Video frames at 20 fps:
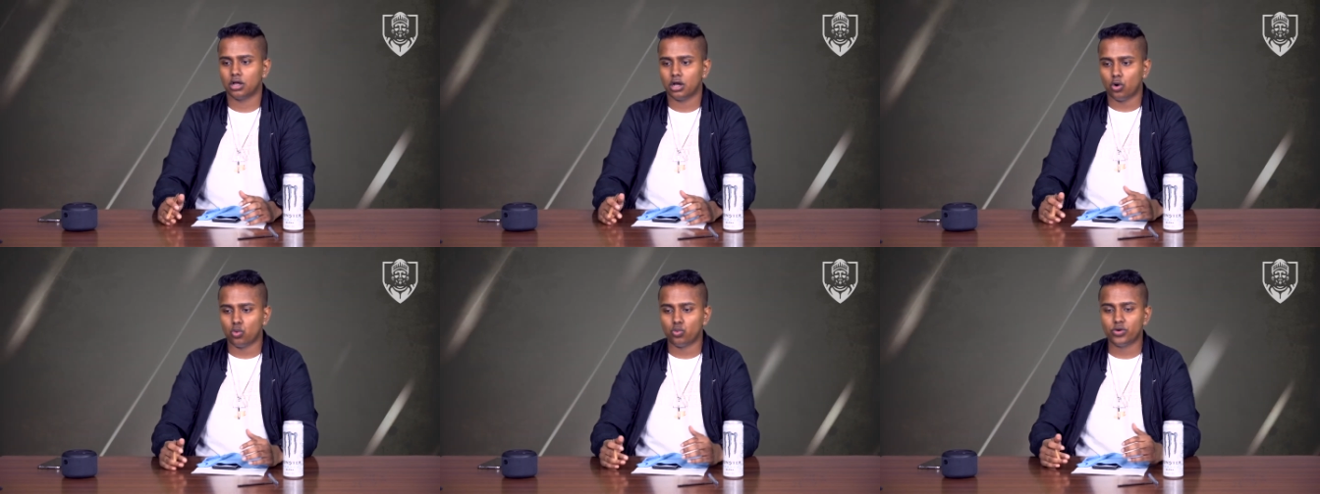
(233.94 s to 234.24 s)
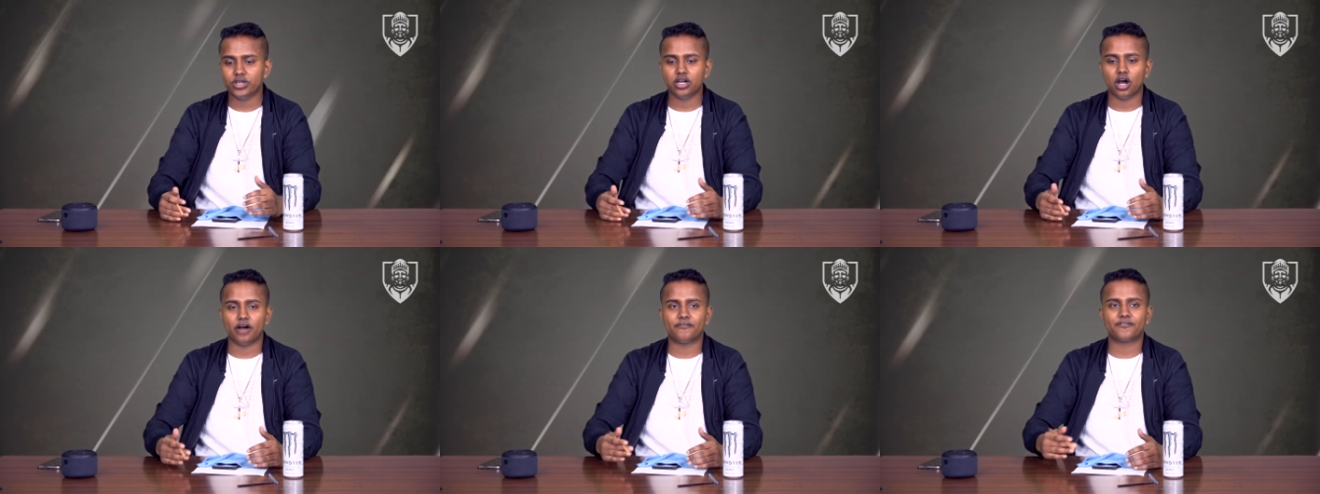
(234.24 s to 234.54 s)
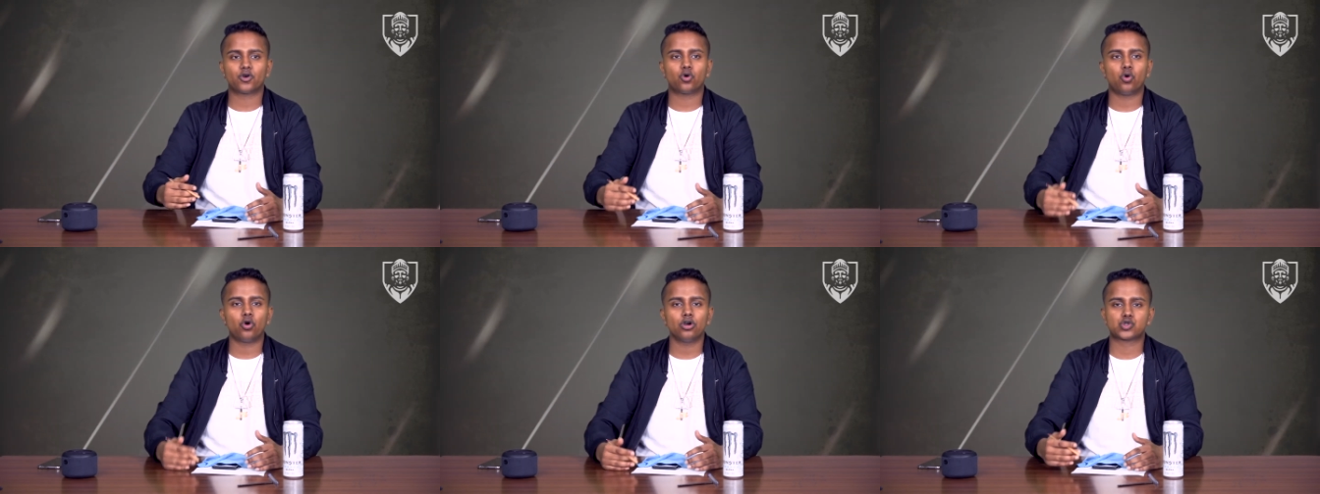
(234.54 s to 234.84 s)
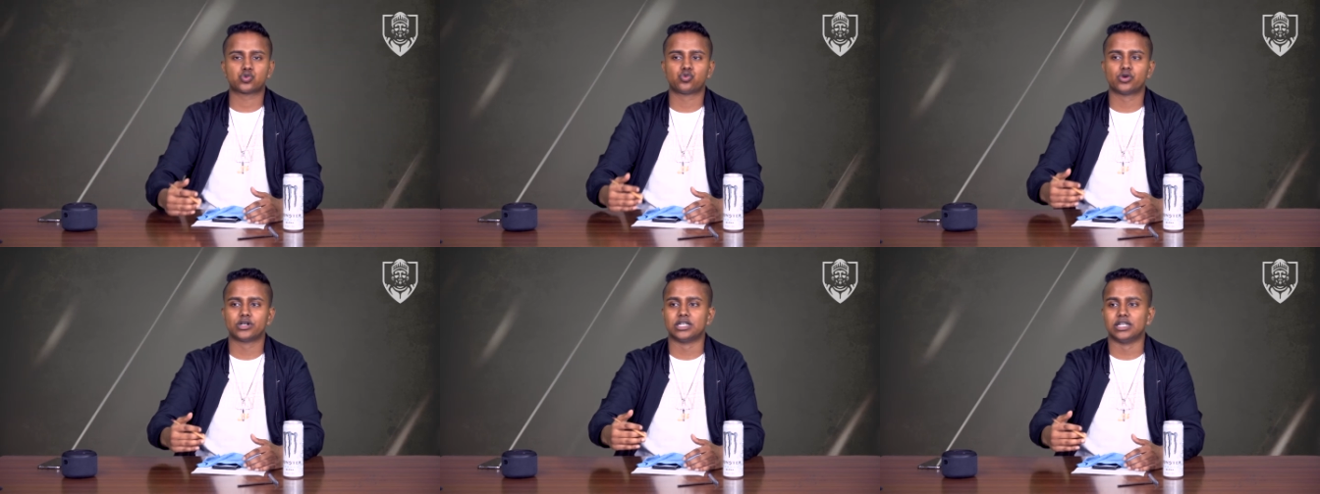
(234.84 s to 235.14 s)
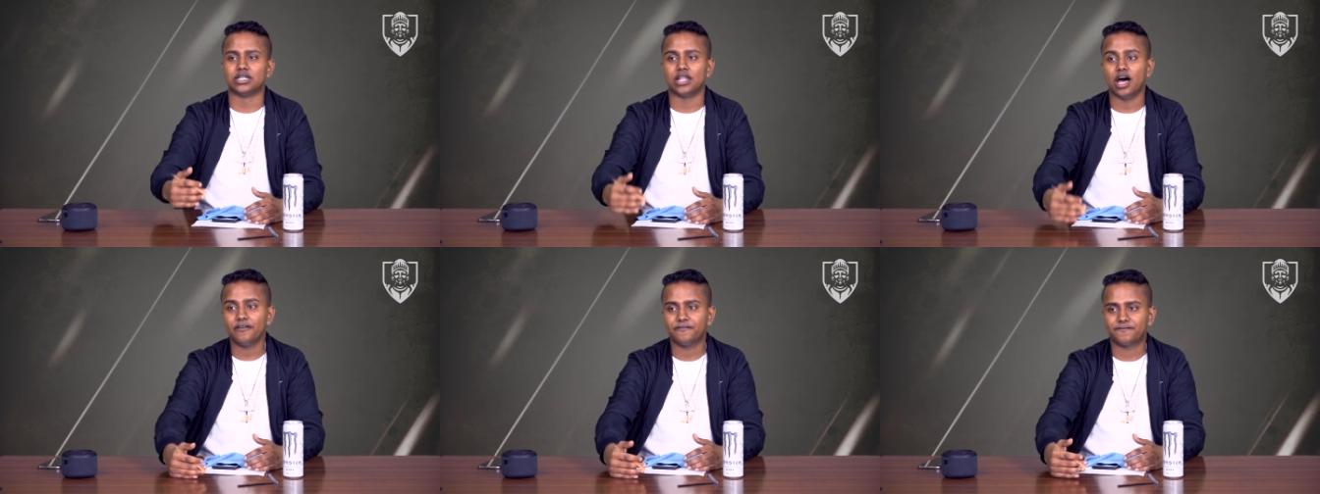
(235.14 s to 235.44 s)
we of course would
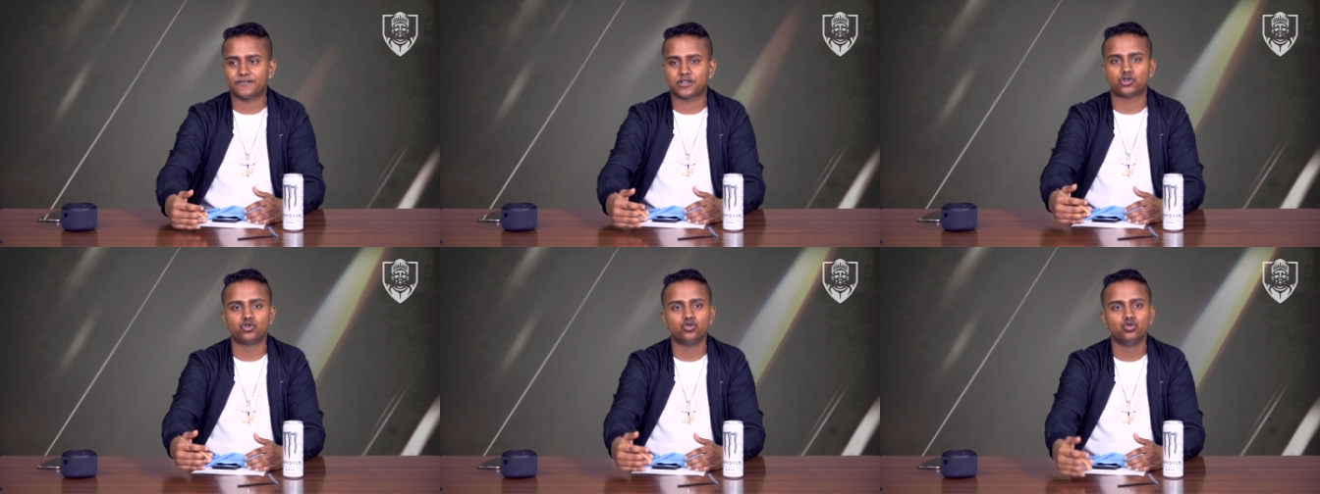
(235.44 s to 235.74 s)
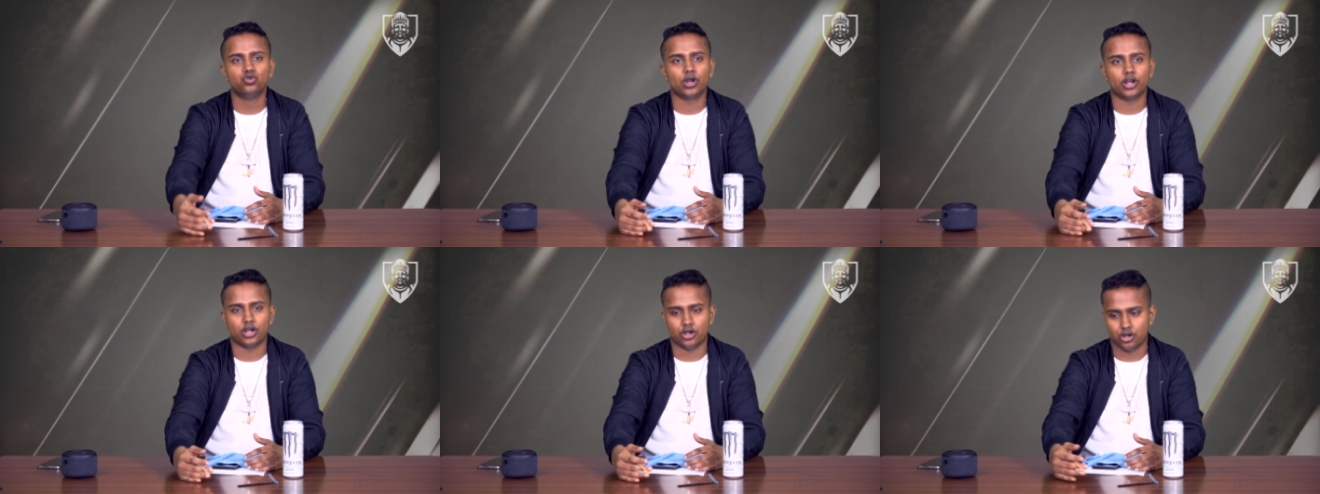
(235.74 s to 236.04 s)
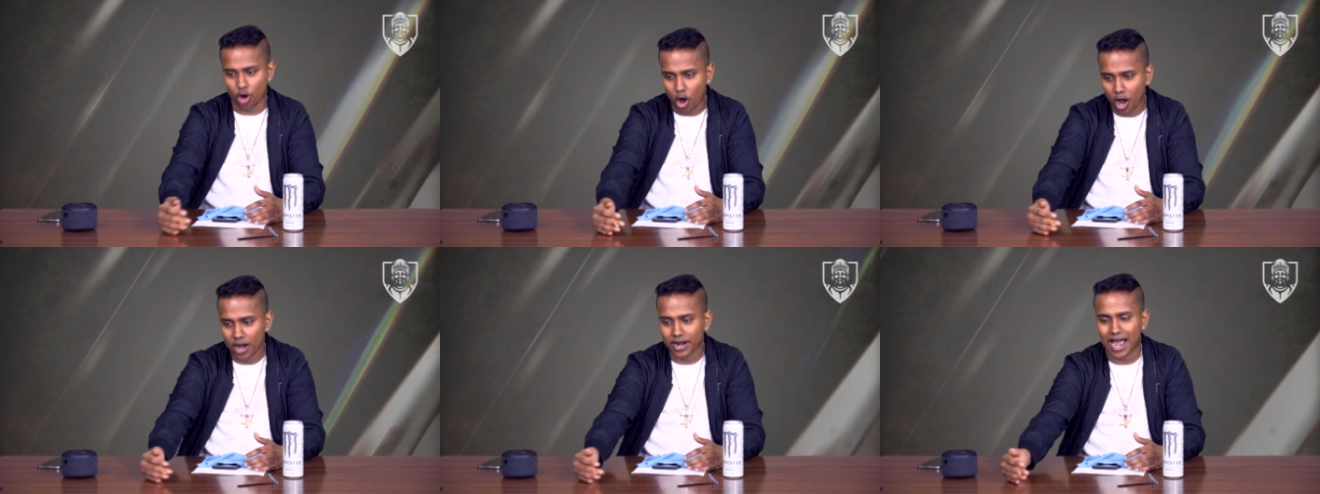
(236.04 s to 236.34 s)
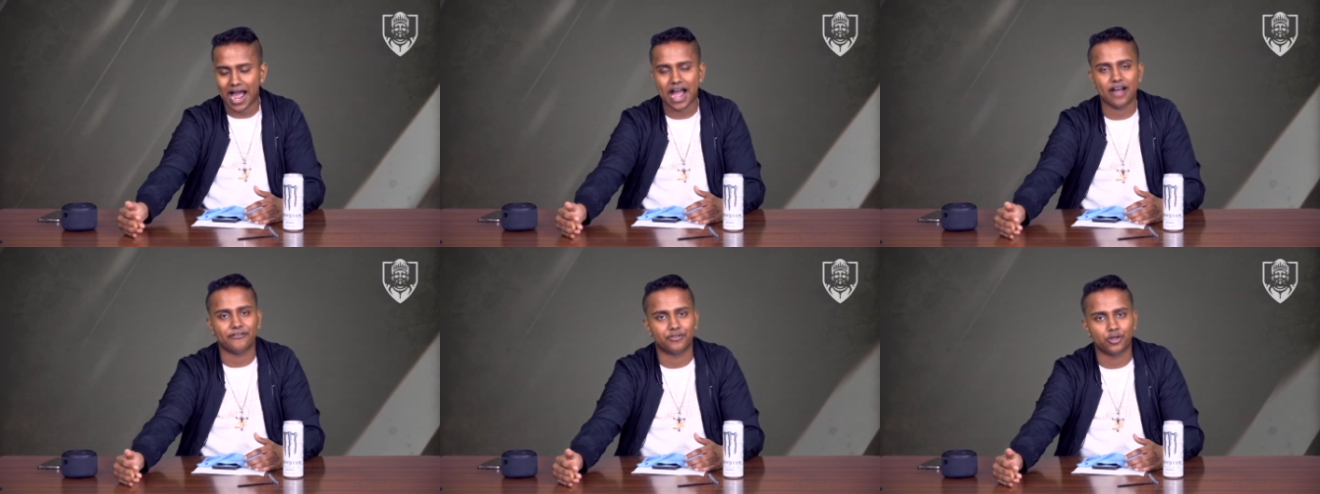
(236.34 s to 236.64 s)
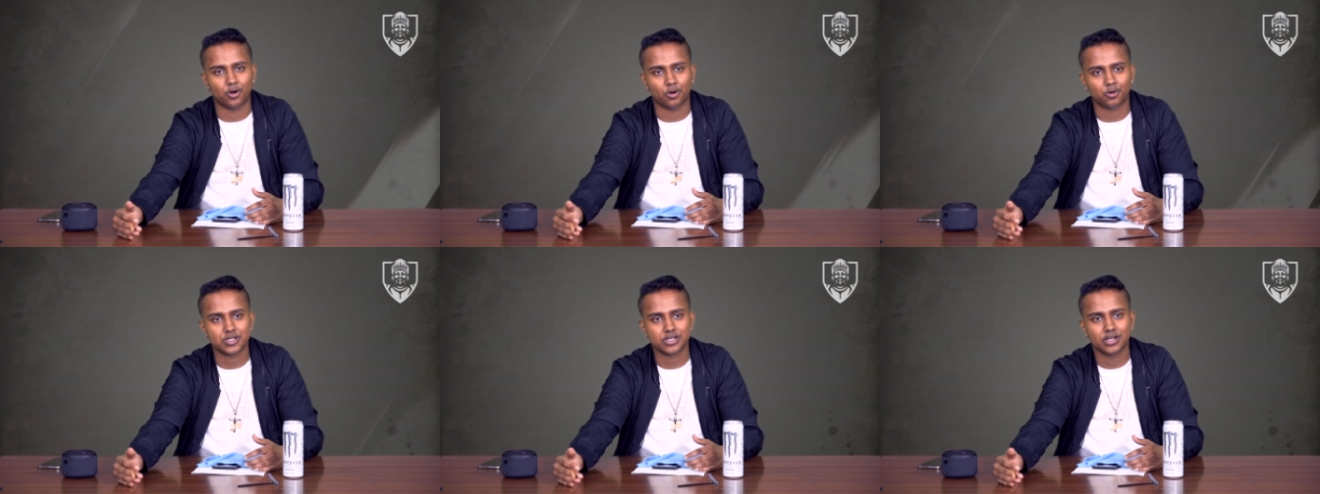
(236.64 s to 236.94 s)
love to not have
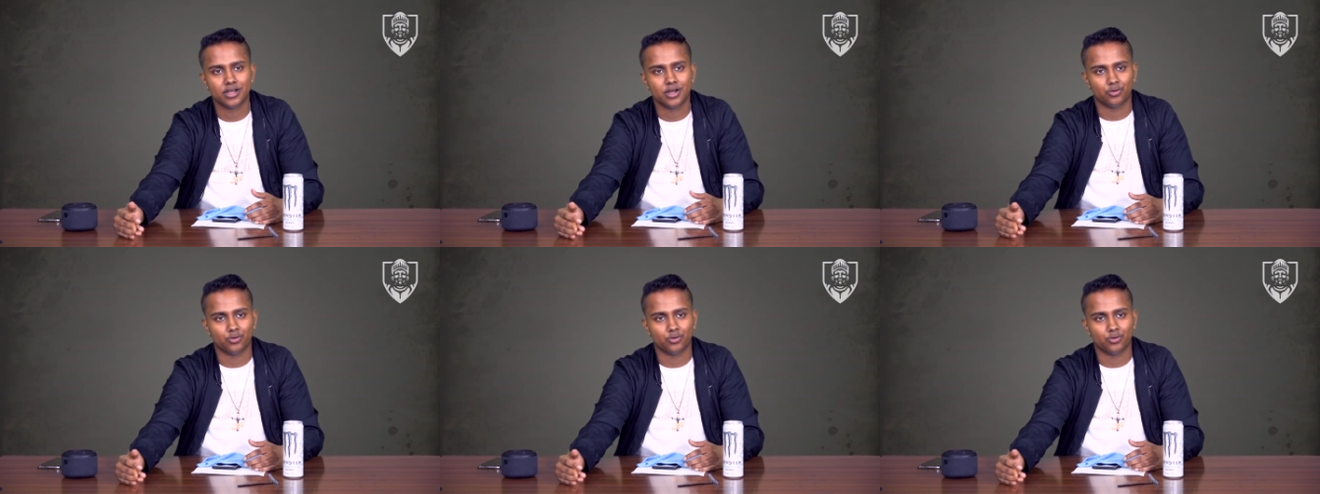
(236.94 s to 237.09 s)
those.